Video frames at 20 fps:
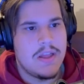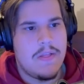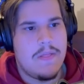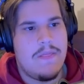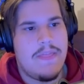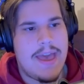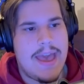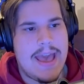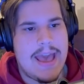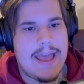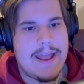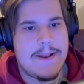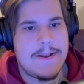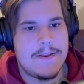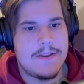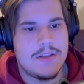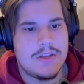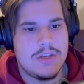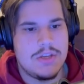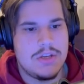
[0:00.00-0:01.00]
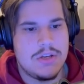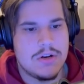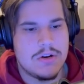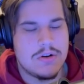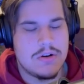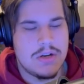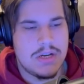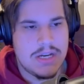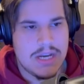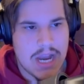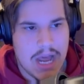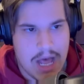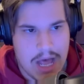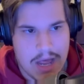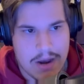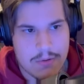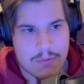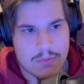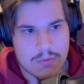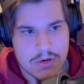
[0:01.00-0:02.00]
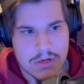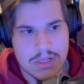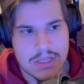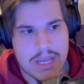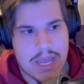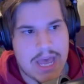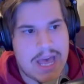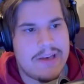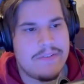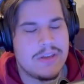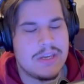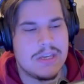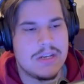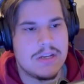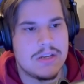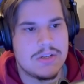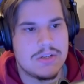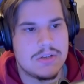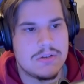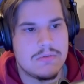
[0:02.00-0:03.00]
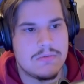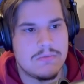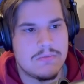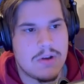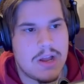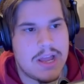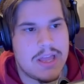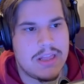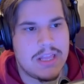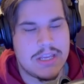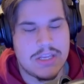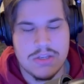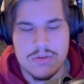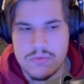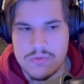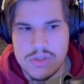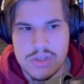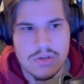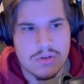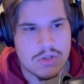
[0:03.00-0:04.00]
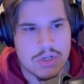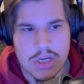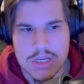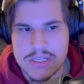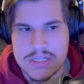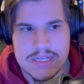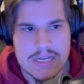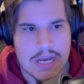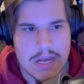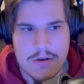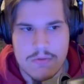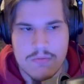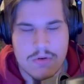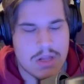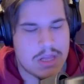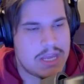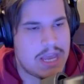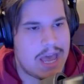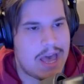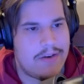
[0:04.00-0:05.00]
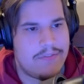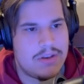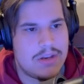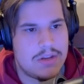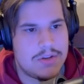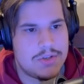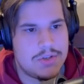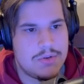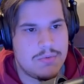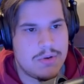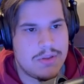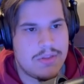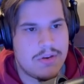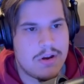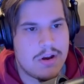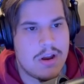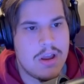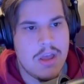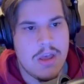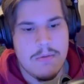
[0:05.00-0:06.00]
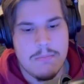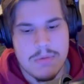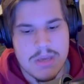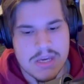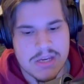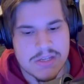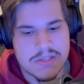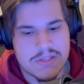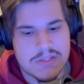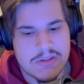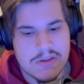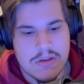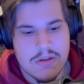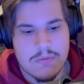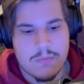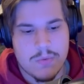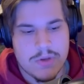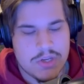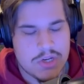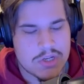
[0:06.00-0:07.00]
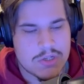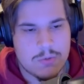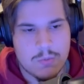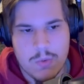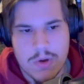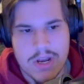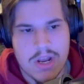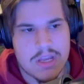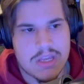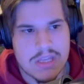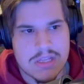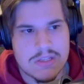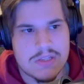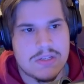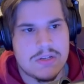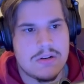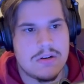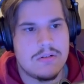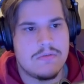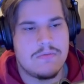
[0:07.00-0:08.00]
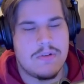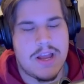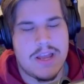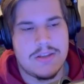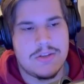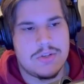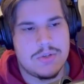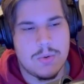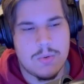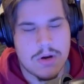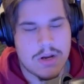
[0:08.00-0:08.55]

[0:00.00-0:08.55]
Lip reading: that you're not really having an issue, right? Like, you just didn't really have an issue with her because we just went against her, right? Sure,